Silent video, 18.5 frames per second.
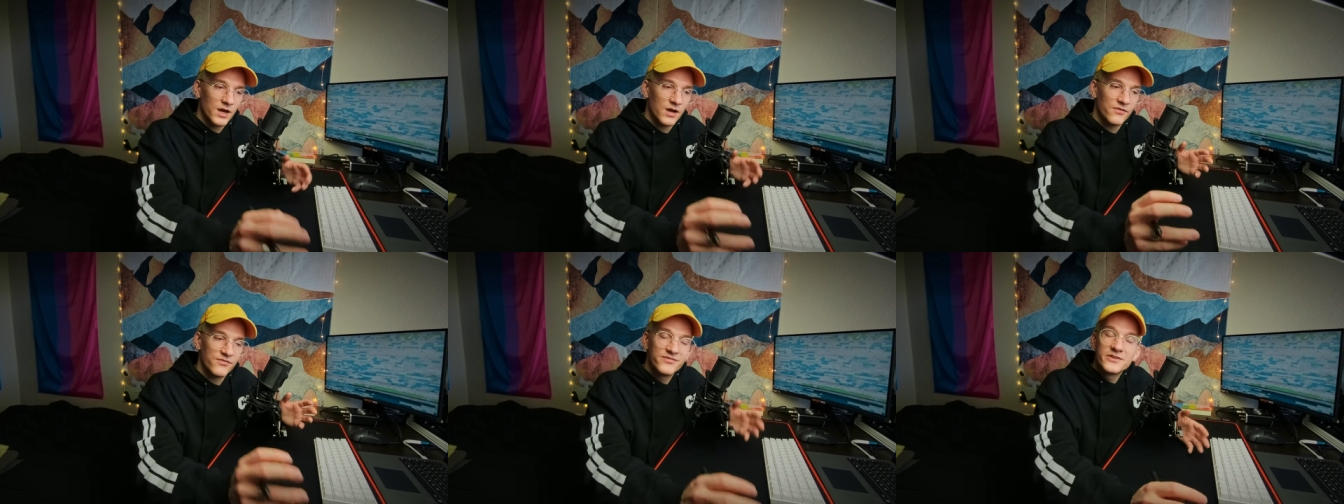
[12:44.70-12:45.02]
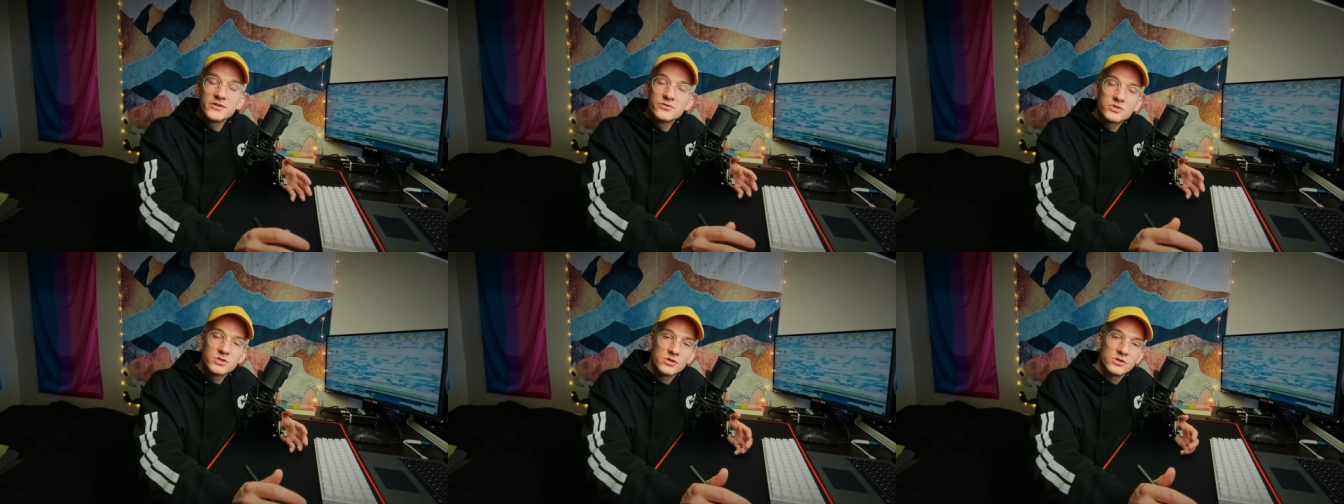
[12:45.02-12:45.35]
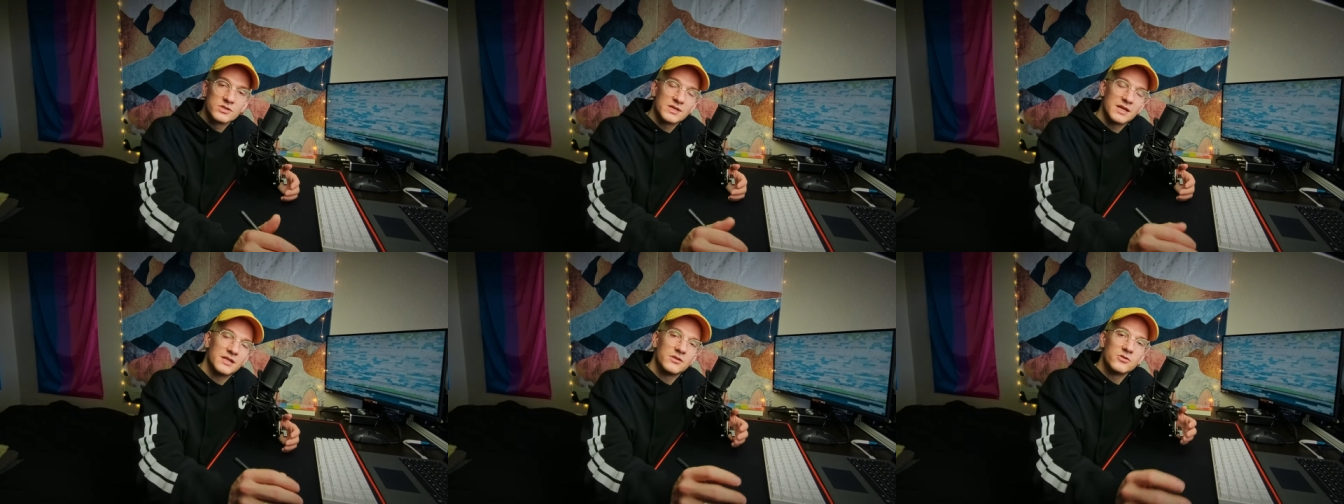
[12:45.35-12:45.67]

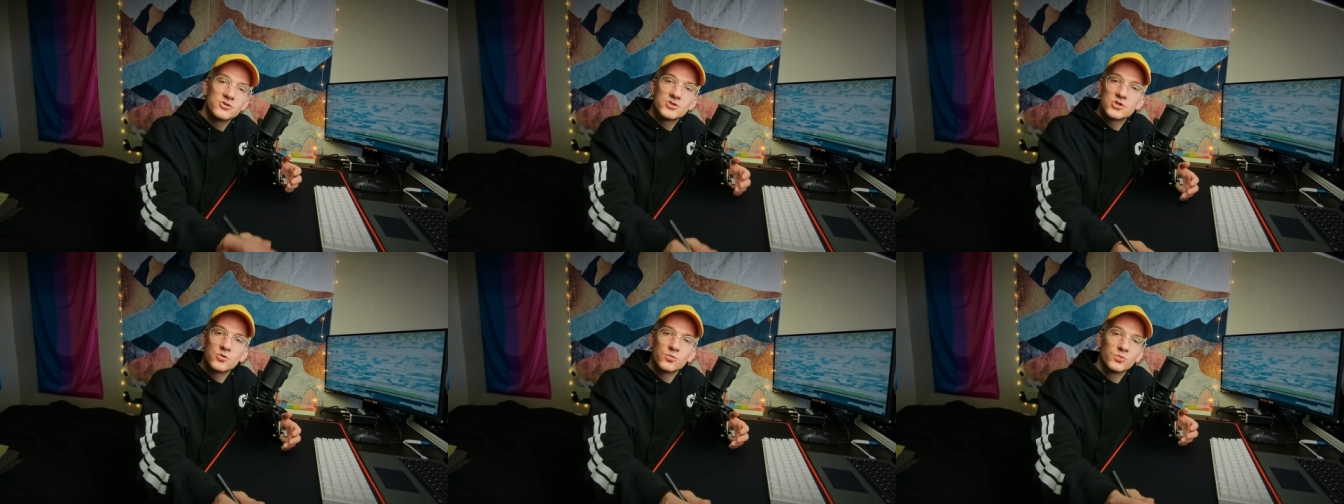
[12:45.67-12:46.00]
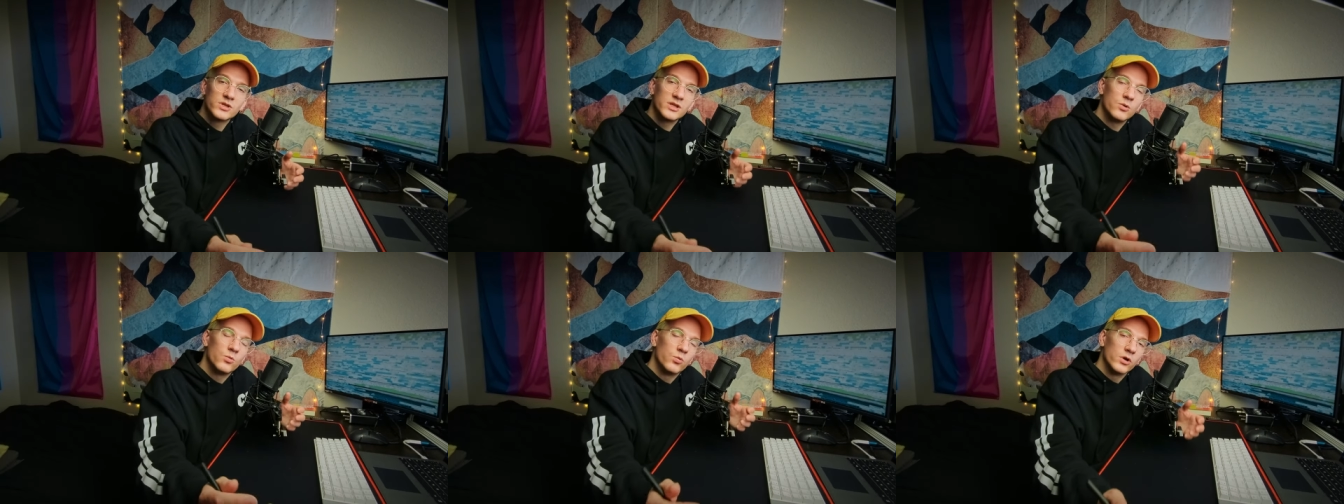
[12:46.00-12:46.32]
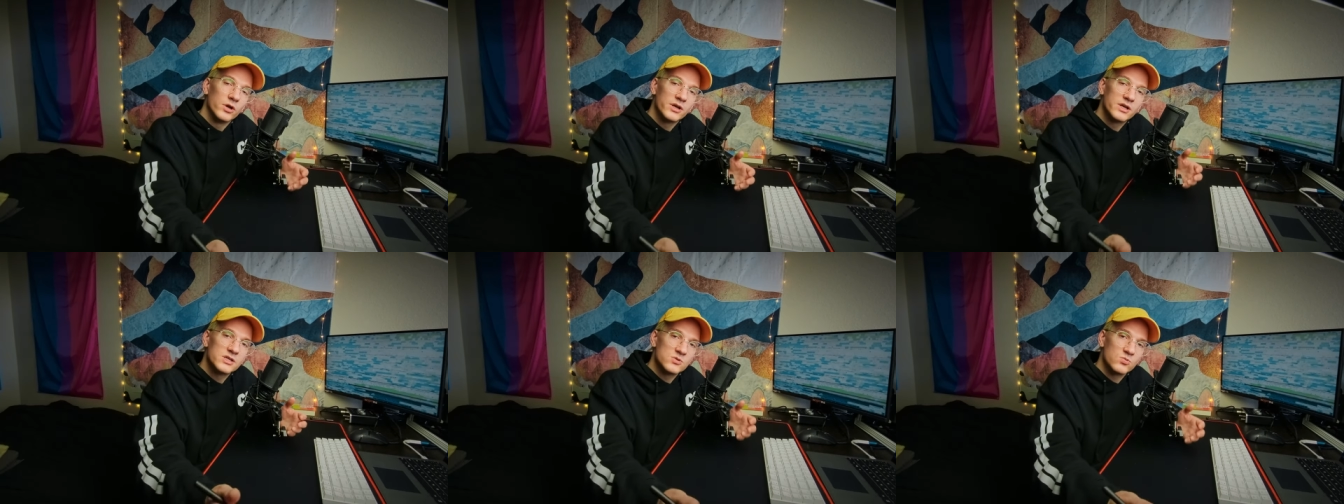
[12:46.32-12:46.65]
filters, and those don't really
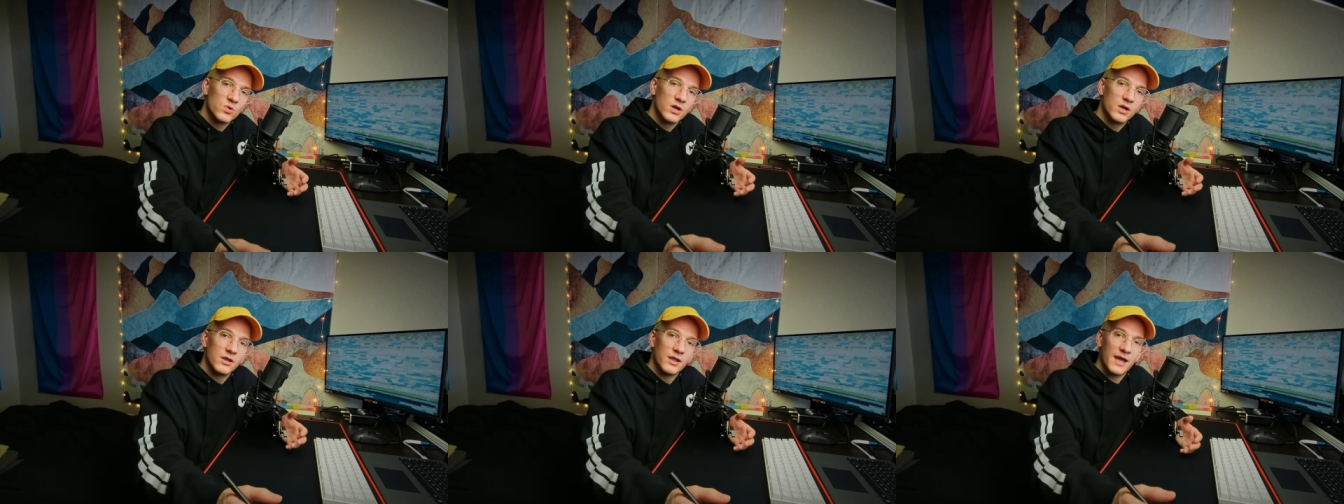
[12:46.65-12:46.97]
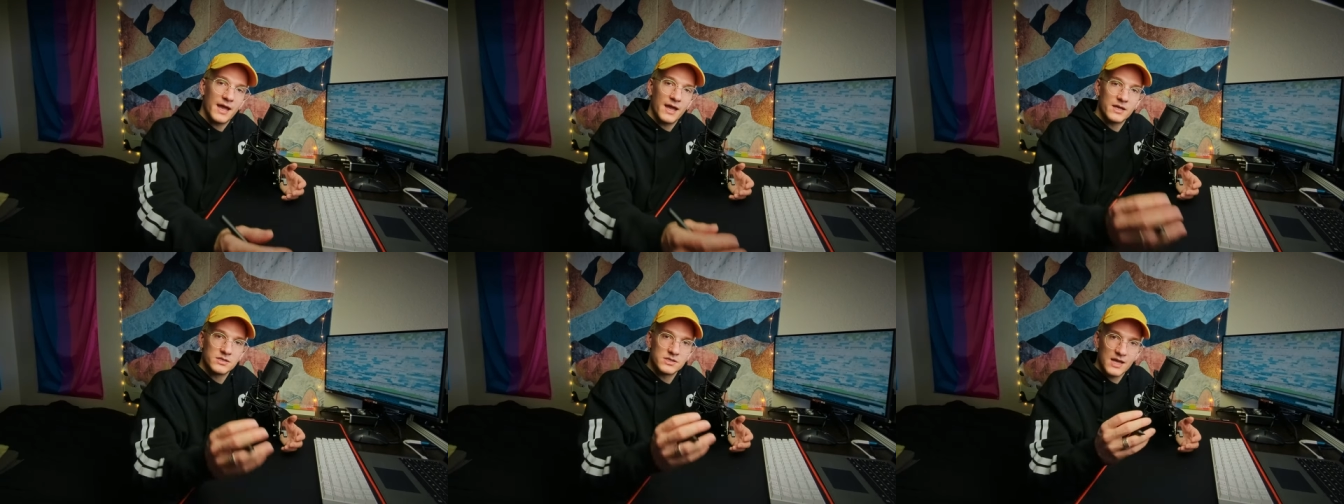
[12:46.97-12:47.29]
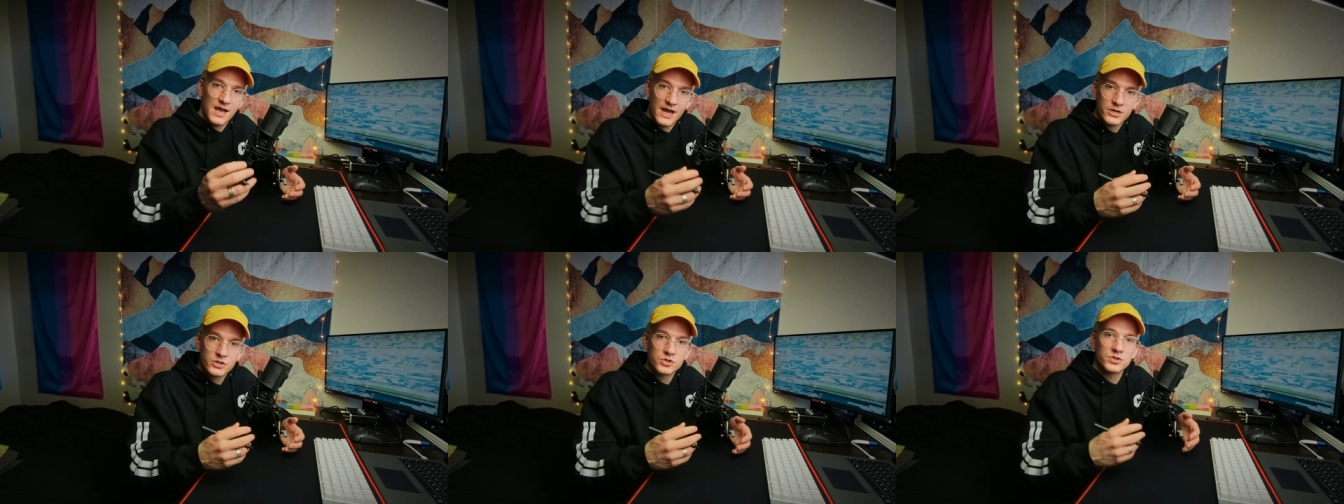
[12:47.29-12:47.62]
work as well as
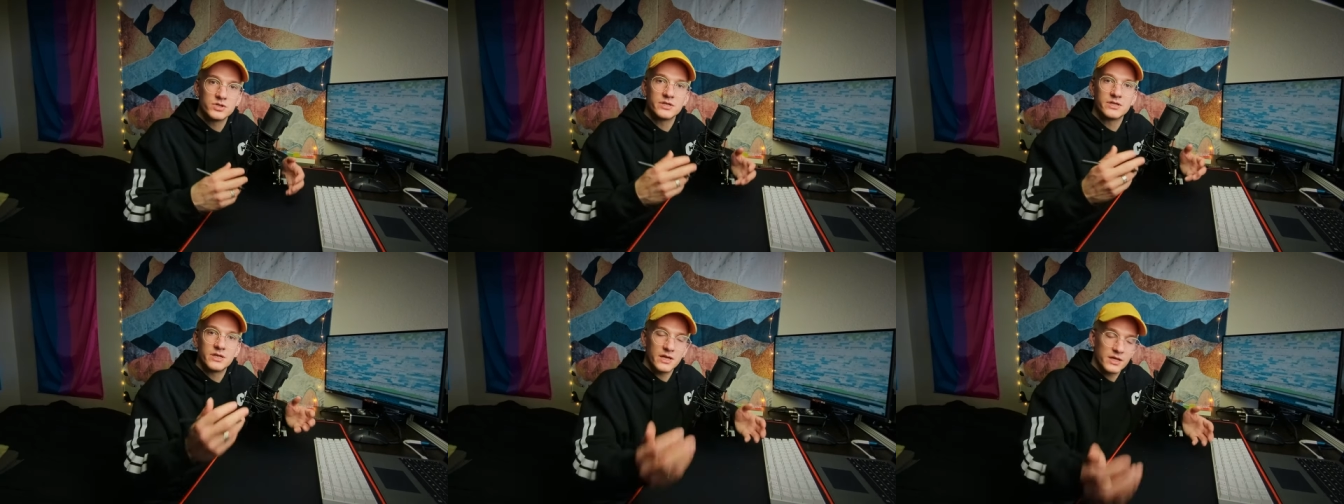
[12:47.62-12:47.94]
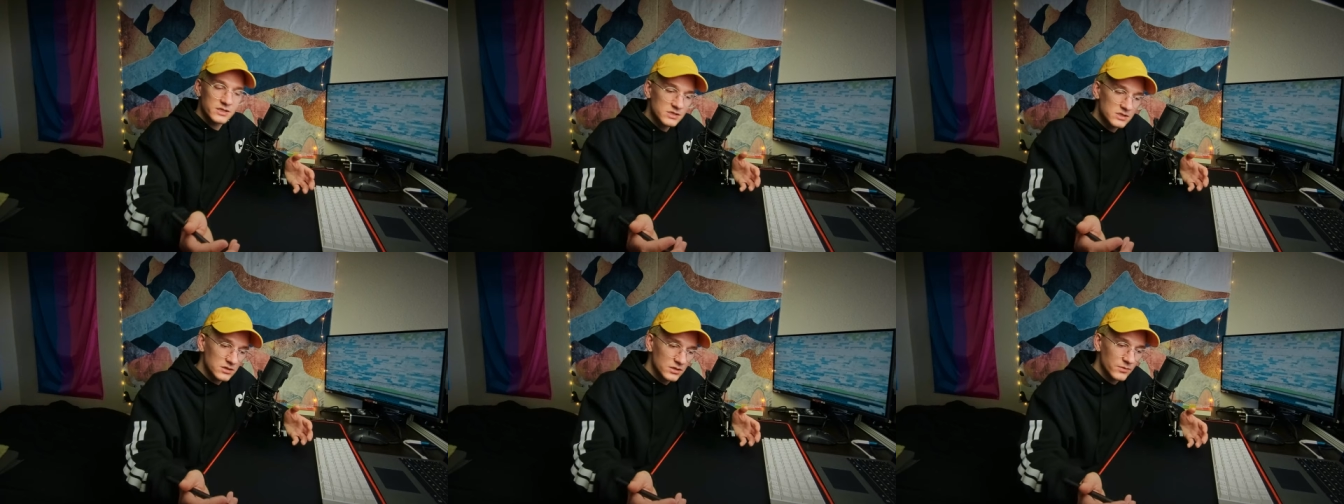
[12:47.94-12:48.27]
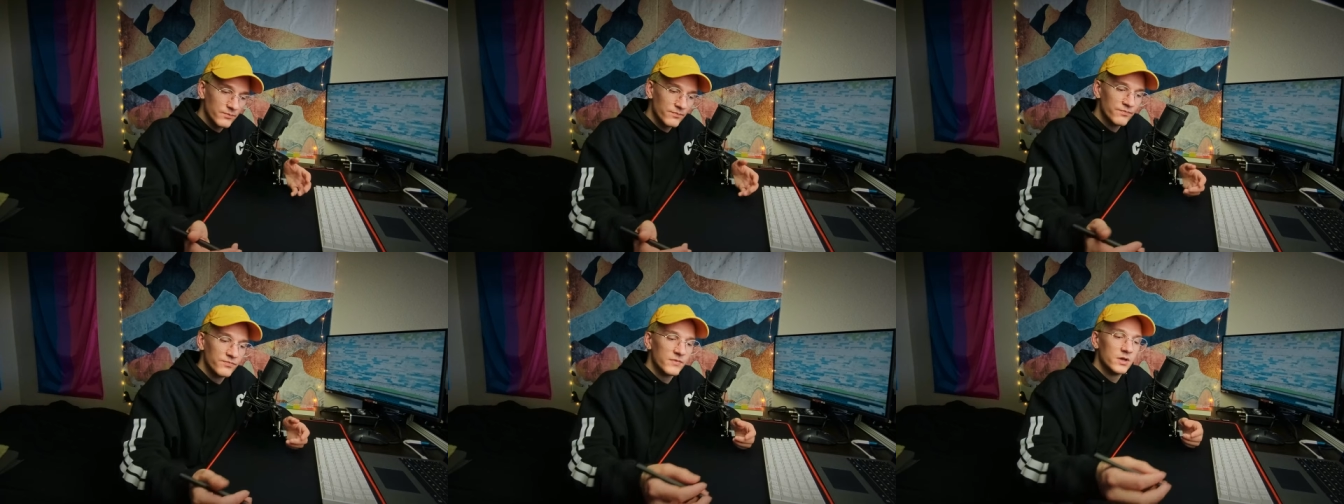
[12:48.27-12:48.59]
actually
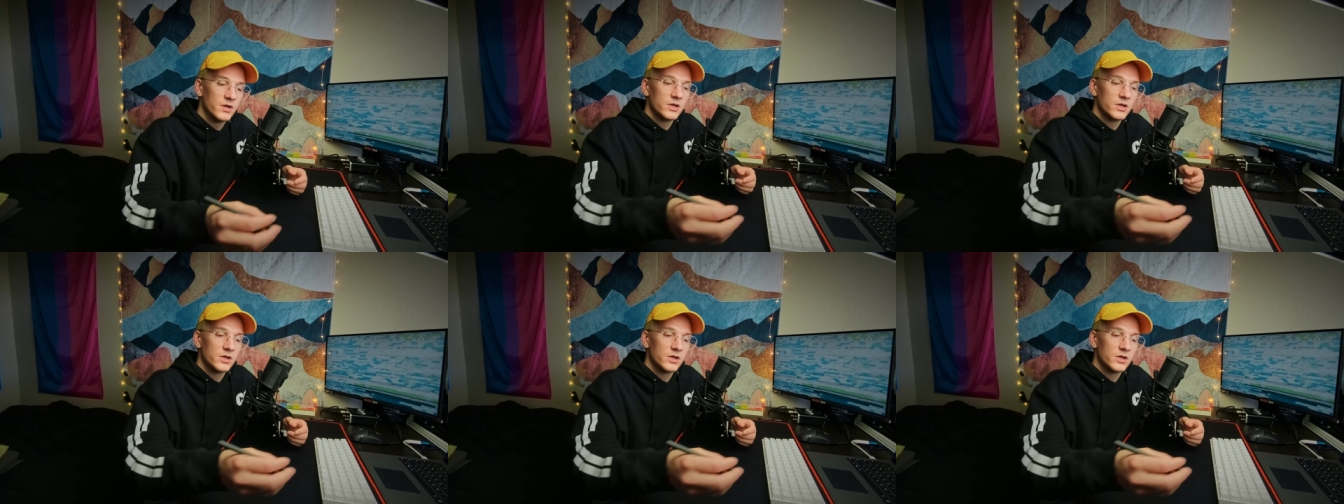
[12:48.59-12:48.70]
custom